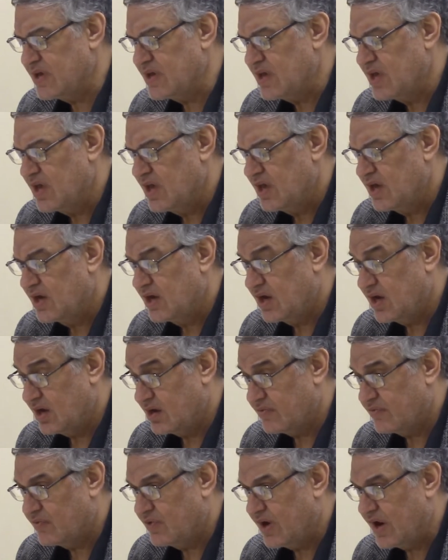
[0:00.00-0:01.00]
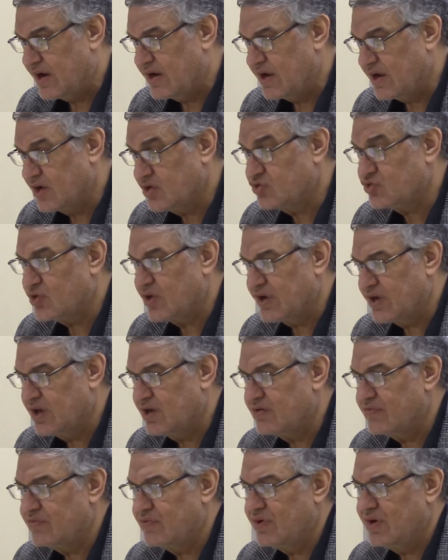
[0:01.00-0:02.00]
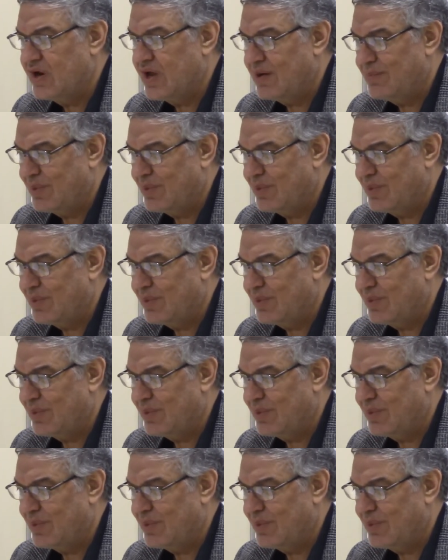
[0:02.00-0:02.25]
careful and extra careful about.